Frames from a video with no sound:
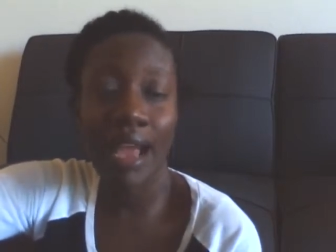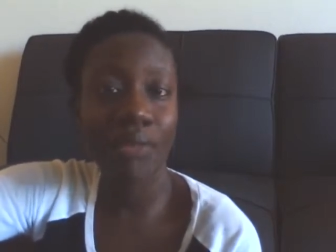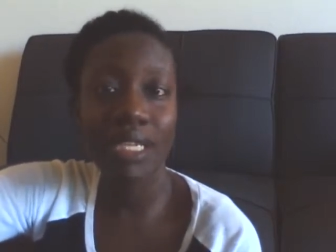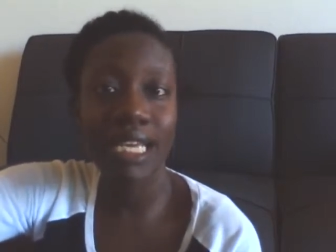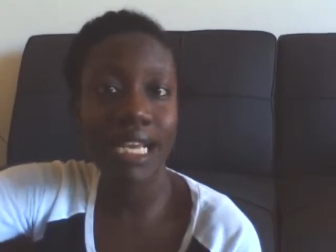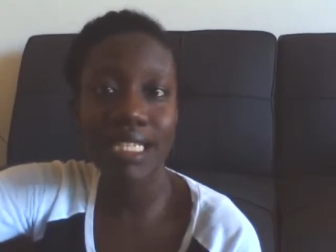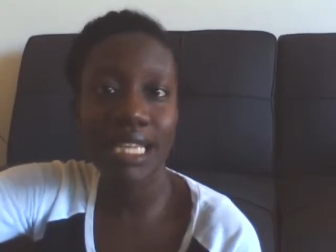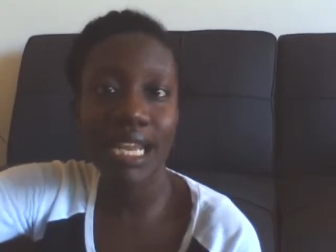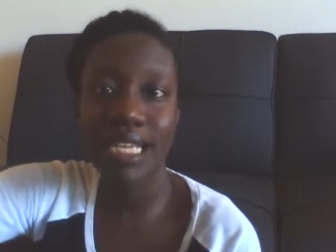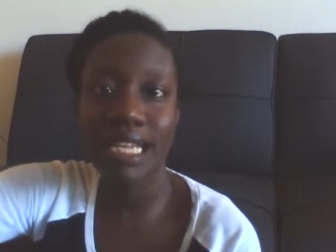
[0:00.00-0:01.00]
really can't
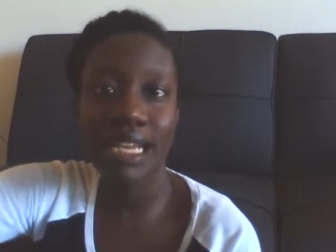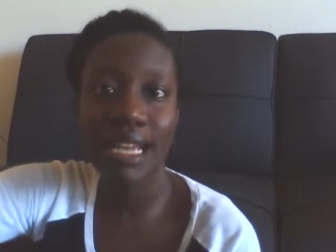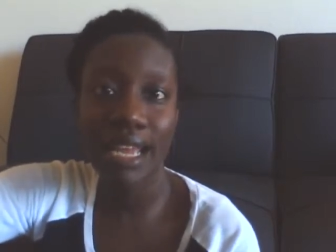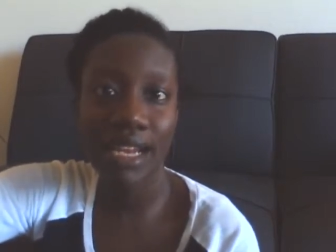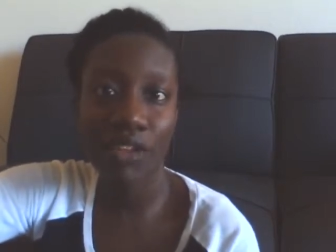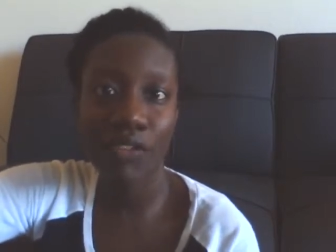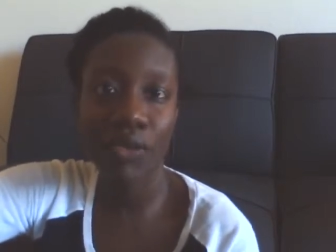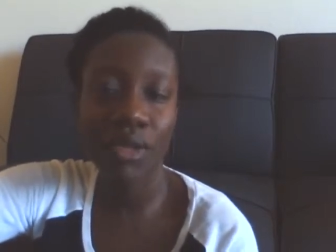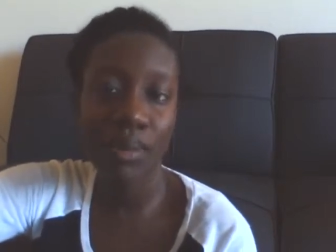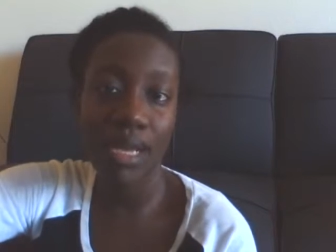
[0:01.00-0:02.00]
say that I dedicated a
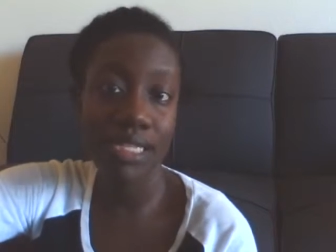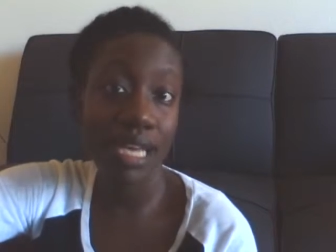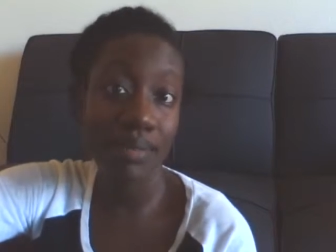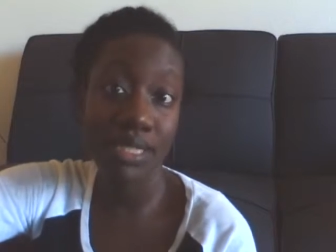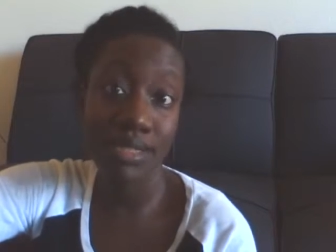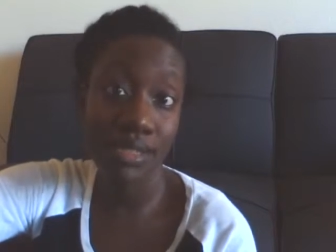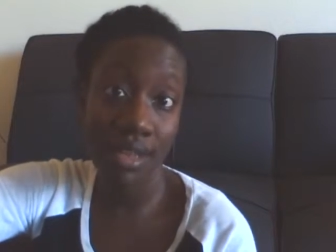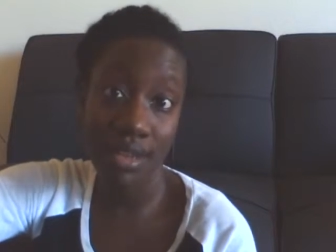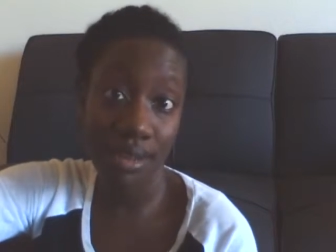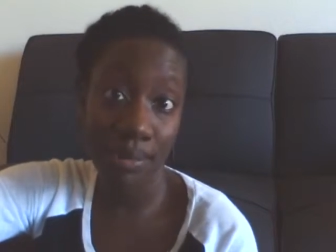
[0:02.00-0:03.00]
full amount of time to
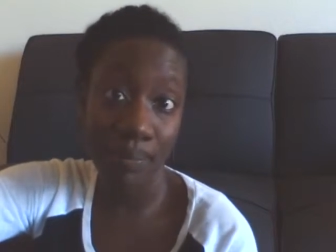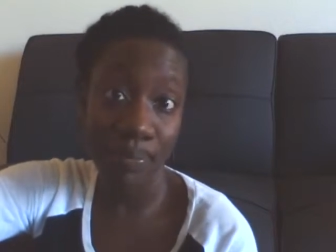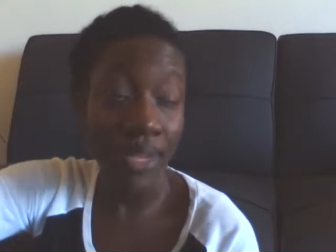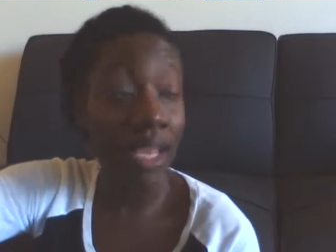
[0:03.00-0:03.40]
studying.